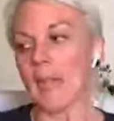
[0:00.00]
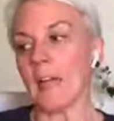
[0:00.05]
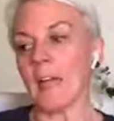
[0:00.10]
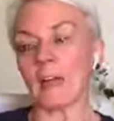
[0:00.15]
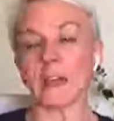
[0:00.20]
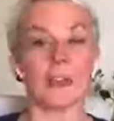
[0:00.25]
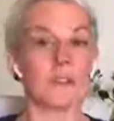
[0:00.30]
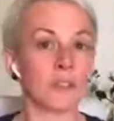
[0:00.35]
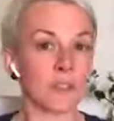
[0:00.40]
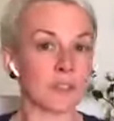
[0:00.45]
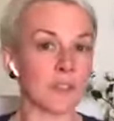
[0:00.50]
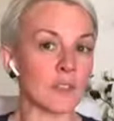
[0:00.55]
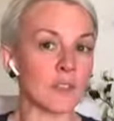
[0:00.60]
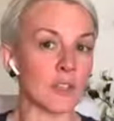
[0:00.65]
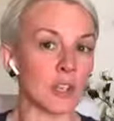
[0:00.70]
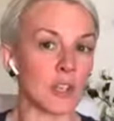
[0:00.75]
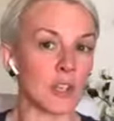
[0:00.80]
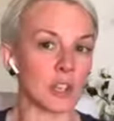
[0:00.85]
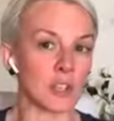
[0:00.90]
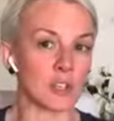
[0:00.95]
Another thing that
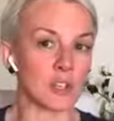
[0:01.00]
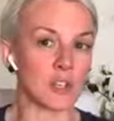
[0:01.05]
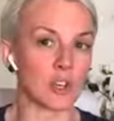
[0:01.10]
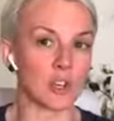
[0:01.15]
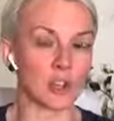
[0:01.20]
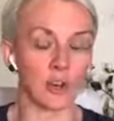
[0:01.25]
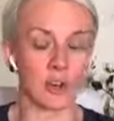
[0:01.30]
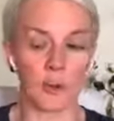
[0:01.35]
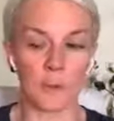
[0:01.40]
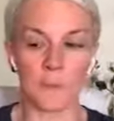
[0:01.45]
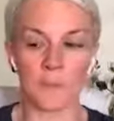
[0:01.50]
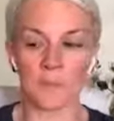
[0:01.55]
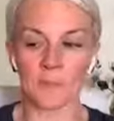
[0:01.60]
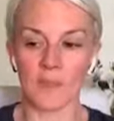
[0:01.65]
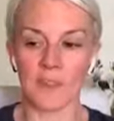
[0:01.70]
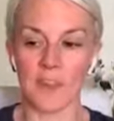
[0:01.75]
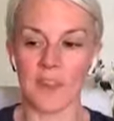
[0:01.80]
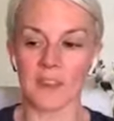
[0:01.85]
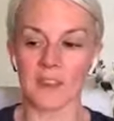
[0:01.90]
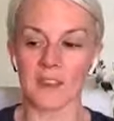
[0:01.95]
you can do
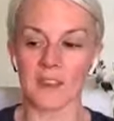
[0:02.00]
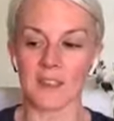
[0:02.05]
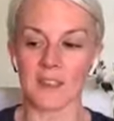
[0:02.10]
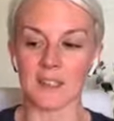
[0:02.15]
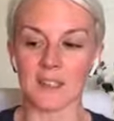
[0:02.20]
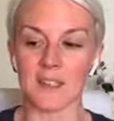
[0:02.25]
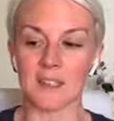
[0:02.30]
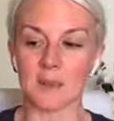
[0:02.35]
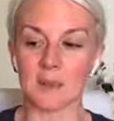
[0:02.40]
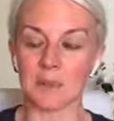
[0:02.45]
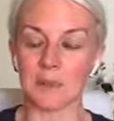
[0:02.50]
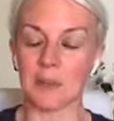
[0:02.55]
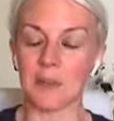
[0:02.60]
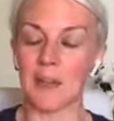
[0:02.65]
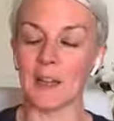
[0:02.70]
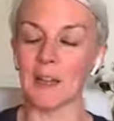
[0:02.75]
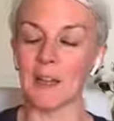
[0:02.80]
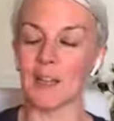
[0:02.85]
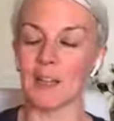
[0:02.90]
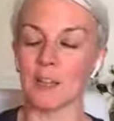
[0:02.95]
is
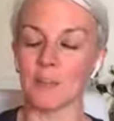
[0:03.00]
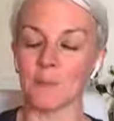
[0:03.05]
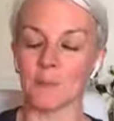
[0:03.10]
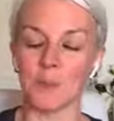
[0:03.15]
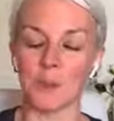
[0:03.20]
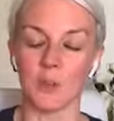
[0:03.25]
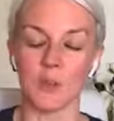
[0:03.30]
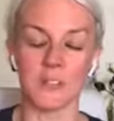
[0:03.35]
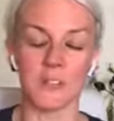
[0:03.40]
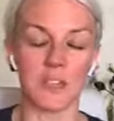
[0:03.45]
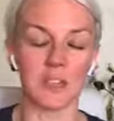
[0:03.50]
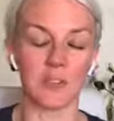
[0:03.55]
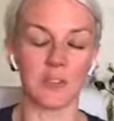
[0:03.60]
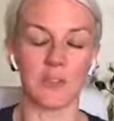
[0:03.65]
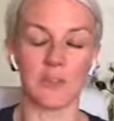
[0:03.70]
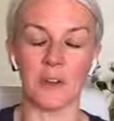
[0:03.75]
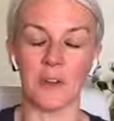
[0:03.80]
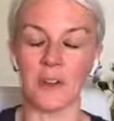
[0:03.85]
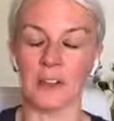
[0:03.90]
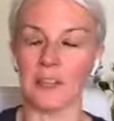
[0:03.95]
play your music
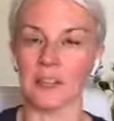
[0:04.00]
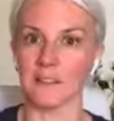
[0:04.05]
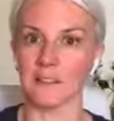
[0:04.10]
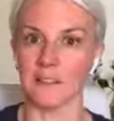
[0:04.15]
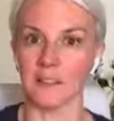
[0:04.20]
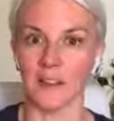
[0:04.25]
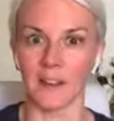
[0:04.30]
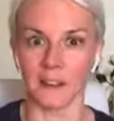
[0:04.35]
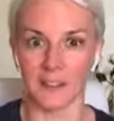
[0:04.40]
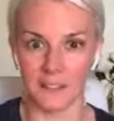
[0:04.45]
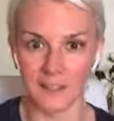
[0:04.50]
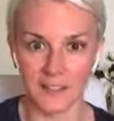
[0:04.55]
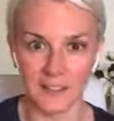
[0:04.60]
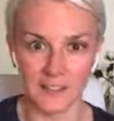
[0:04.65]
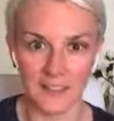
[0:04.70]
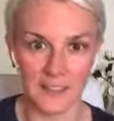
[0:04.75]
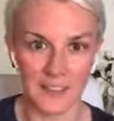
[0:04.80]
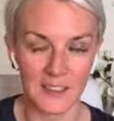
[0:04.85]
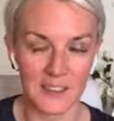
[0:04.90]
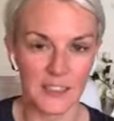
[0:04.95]
fucking loud,
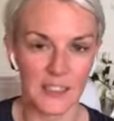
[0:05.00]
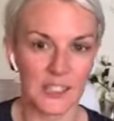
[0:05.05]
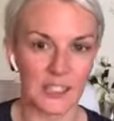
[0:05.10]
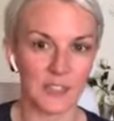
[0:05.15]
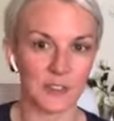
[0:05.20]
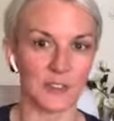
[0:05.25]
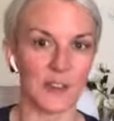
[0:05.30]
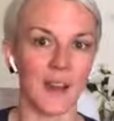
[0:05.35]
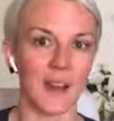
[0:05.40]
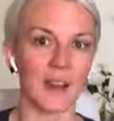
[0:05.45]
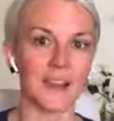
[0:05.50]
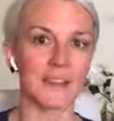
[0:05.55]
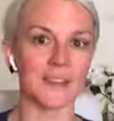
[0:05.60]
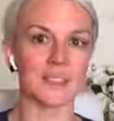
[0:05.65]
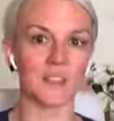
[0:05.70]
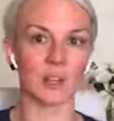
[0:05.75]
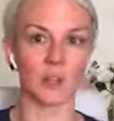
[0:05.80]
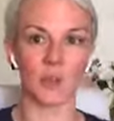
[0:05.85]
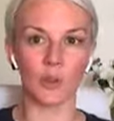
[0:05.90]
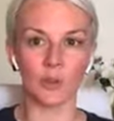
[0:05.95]
right?
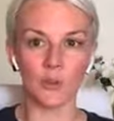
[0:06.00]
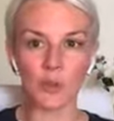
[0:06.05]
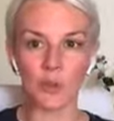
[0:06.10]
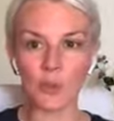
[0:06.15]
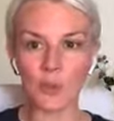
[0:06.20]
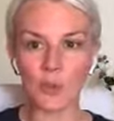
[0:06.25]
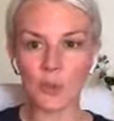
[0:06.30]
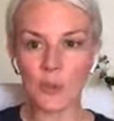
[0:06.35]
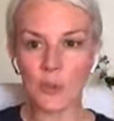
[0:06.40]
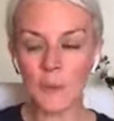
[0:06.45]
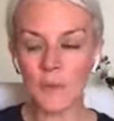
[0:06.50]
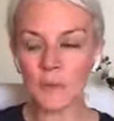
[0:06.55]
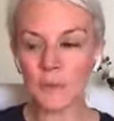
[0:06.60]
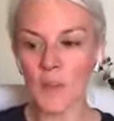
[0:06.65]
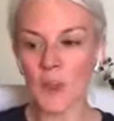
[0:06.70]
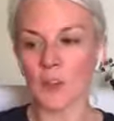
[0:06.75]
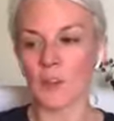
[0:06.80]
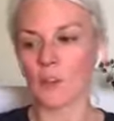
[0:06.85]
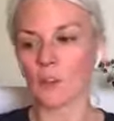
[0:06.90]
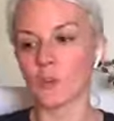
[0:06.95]
So if you
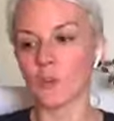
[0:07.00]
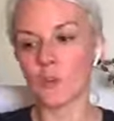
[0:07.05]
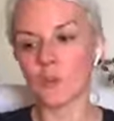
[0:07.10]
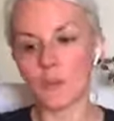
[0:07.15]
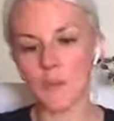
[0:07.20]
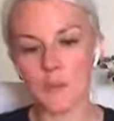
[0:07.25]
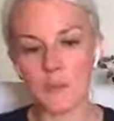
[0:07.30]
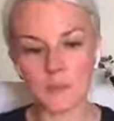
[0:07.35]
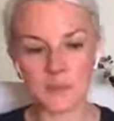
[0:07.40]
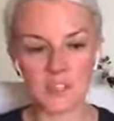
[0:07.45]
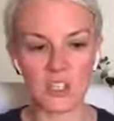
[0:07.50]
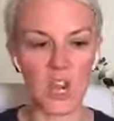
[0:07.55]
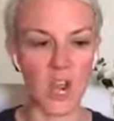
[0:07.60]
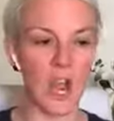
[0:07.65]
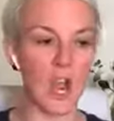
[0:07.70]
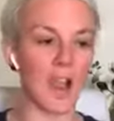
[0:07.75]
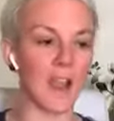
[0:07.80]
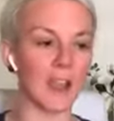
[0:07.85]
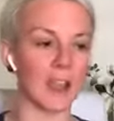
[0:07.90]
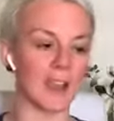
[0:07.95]
if you're feeling a bit
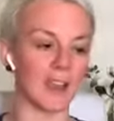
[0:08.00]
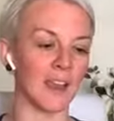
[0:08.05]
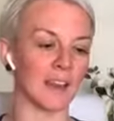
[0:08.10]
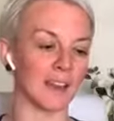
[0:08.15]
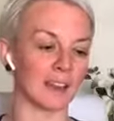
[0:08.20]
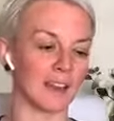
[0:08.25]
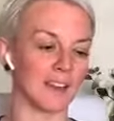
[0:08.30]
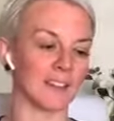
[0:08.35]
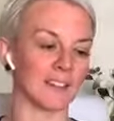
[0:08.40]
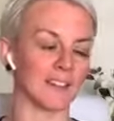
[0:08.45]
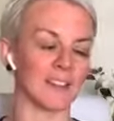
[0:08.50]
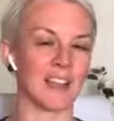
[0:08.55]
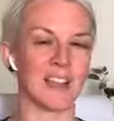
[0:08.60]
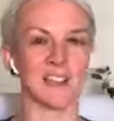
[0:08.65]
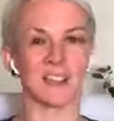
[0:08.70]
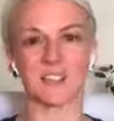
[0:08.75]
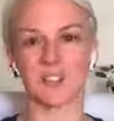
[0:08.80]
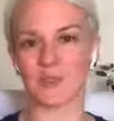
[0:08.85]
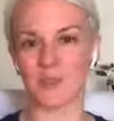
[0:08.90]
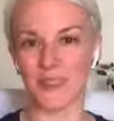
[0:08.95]
tired and
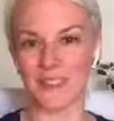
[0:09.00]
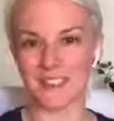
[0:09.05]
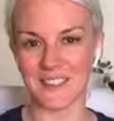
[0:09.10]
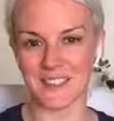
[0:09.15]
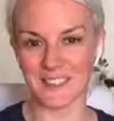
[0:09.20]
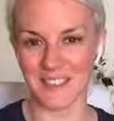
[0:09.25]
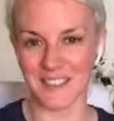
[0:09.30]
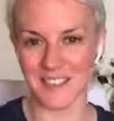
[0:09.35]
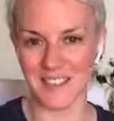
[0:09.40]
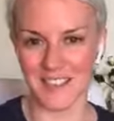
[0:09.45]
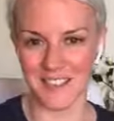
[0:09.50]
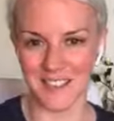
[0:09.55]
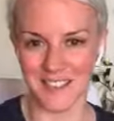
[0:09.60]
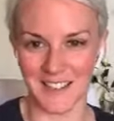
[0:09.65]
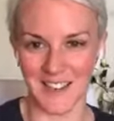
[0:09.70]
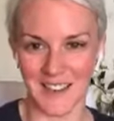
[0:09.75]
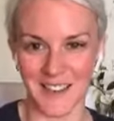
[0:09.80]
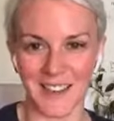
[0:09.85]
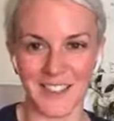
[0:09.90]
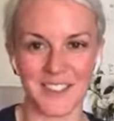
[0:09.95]
and so we did this last
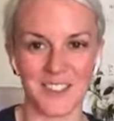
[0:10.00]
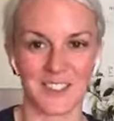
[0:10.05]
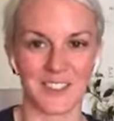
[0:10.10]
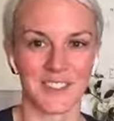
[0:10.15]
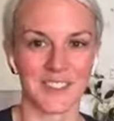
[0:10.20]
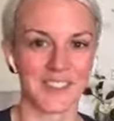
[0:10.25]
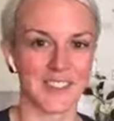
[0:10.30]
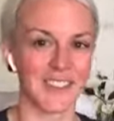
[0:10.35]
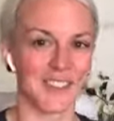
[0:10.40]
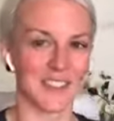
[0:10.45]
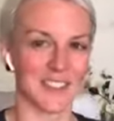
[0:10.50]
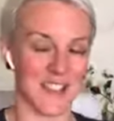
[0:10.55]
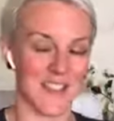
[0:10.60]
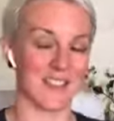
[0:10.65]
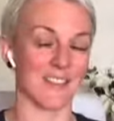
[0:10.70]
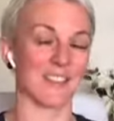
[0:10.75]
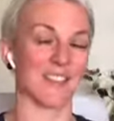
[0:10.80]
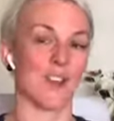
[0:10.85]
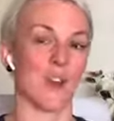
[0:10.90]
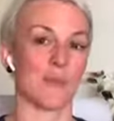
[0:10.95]
night actually with the kids
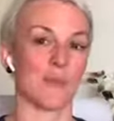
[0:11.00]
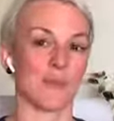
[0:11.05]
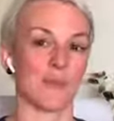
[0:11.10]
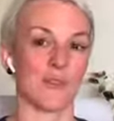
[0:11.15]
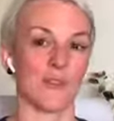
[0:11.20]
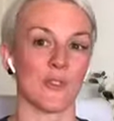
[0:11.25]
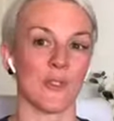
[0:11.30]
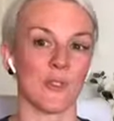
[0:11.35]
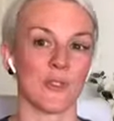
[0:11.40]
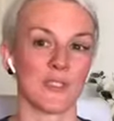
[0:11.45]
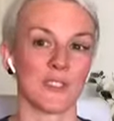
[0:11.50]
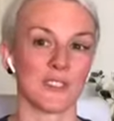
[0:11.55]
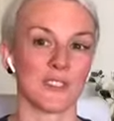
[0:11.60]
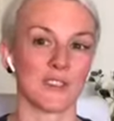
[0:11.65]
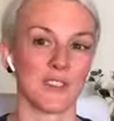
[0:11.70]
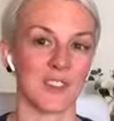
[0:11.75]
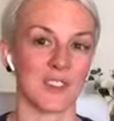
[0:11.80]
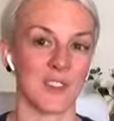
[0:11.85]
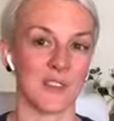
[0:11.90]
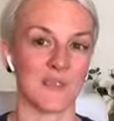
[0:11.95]
and the night before it was
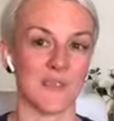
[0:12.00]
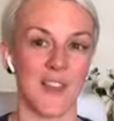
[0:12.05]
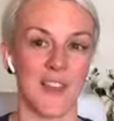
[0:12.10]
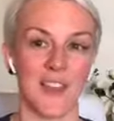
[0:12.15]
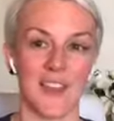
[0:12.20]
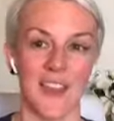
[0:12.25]
really fun